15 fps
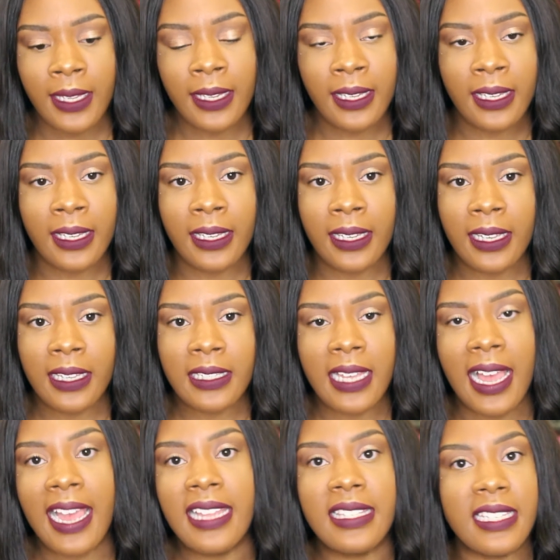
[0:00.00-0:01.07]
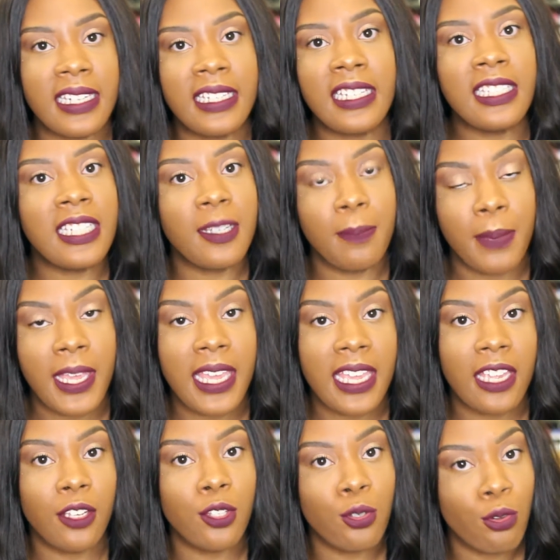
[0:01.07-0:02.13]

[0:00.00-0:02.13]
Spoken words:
And I didn't end up paying